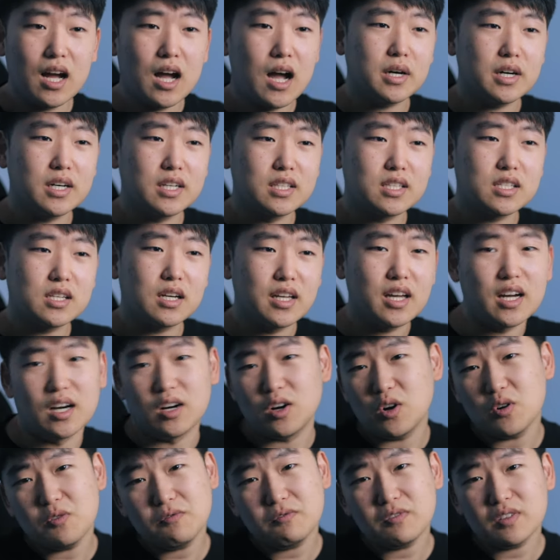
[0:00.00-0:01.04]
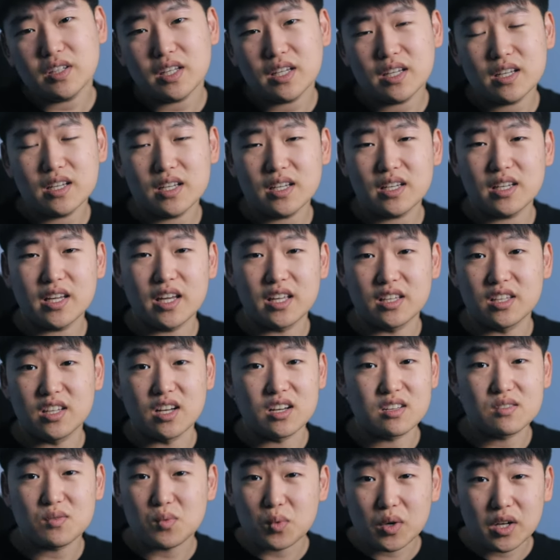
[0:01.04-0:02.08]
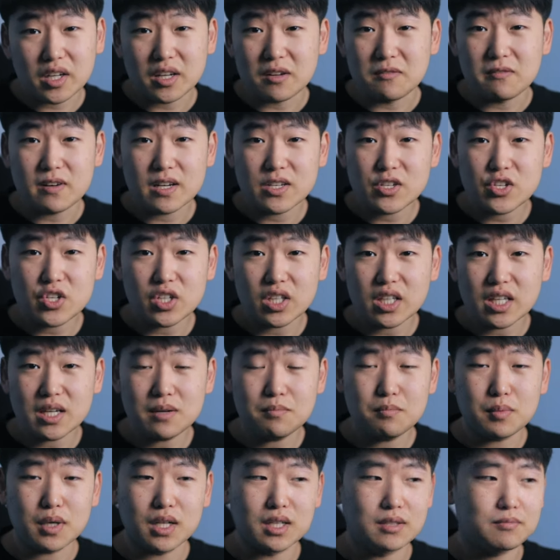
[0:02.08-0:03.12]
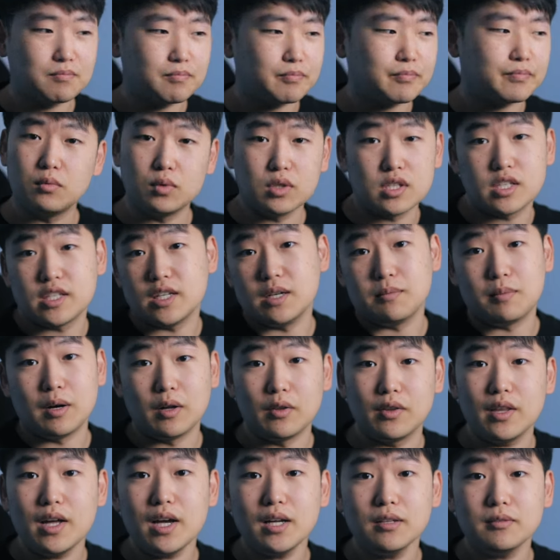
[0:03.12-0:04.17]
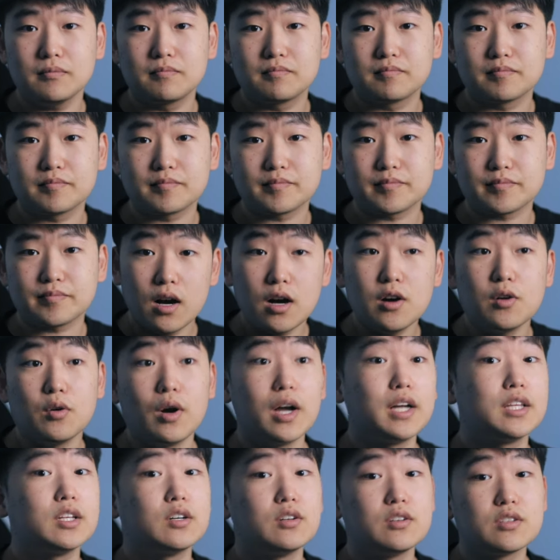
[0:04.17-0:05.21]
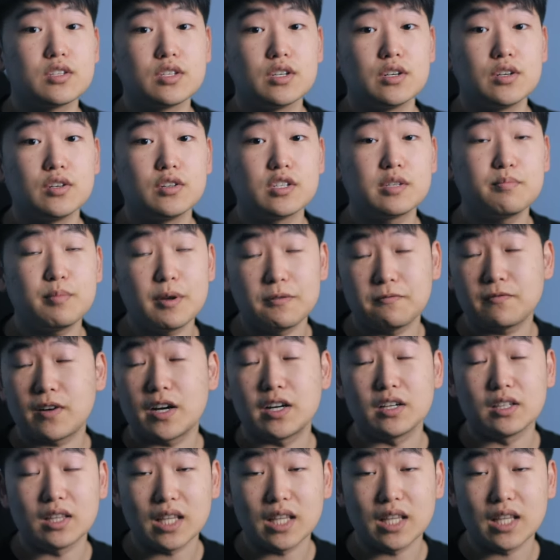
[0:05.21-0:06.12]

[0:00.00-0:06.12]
But yeah, hopefully it does work eventually, but we'll see about that. Oh, and also Spitfire